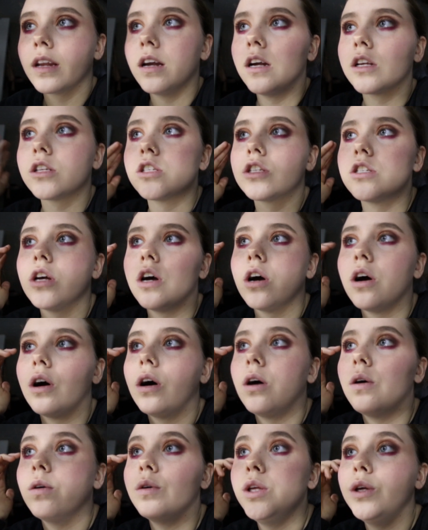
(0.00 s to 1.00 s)

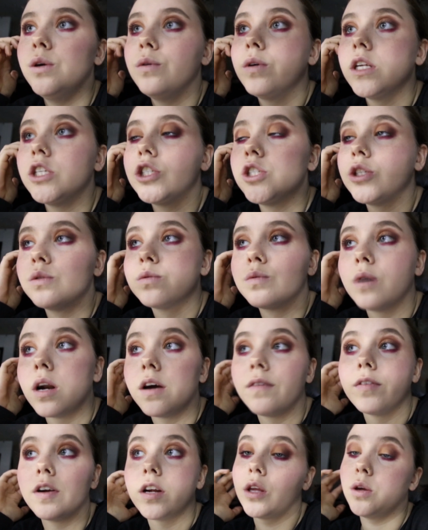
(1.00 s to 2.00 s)
So you can choose
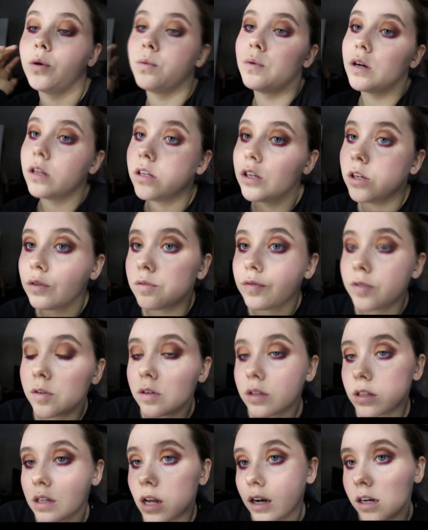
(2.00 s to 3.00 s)
whatever you want to do if you
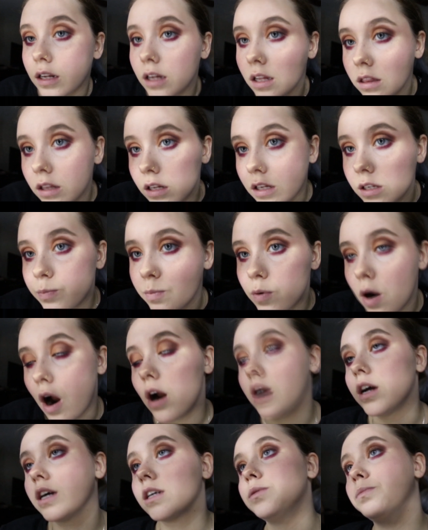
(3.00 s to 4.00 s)
decide to get this
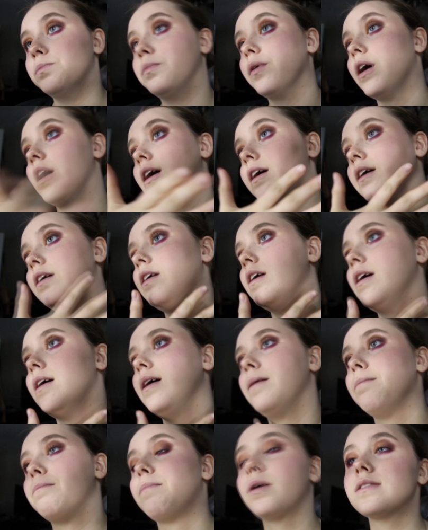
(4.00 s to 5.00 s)
product, but
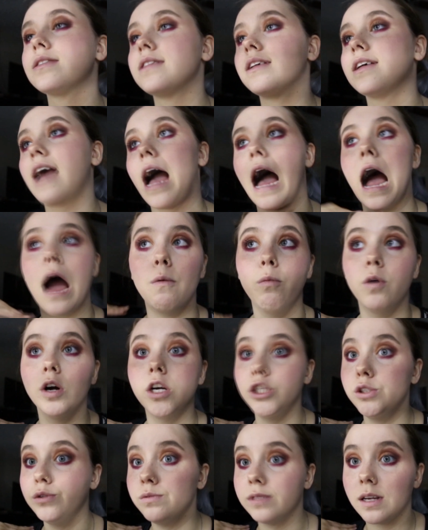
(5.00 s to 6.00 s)
personally I
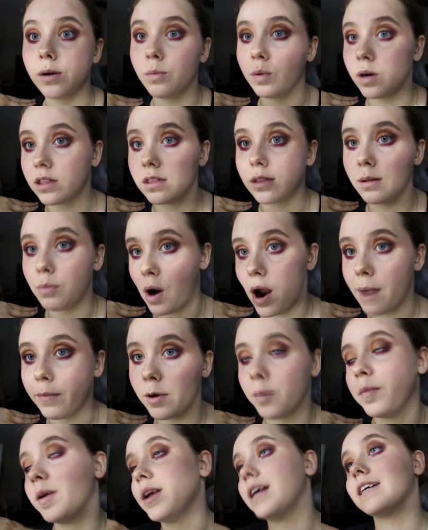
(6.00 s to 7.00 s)
would use it with the
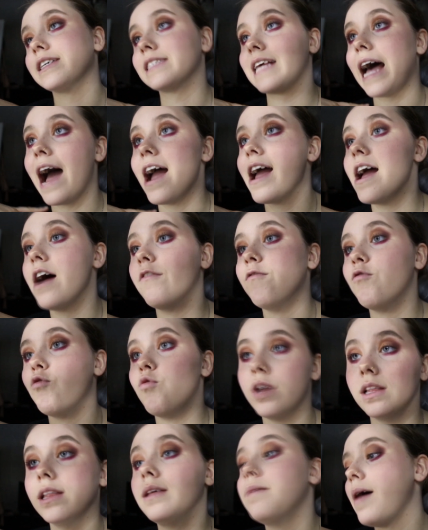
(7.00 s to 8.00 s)
primer because I have
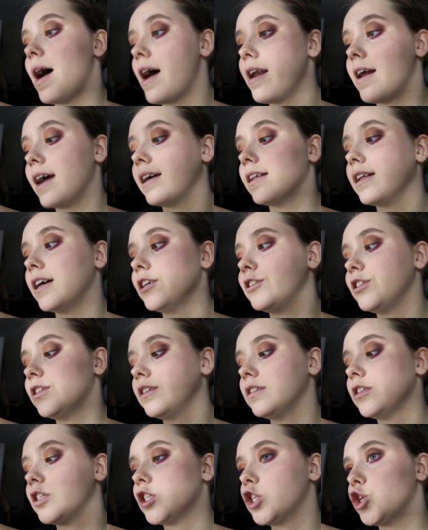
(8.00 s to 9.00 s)
really bad
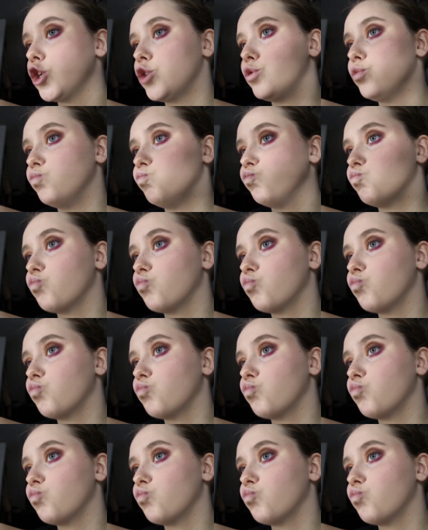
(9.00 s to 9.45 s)
eyelashes. So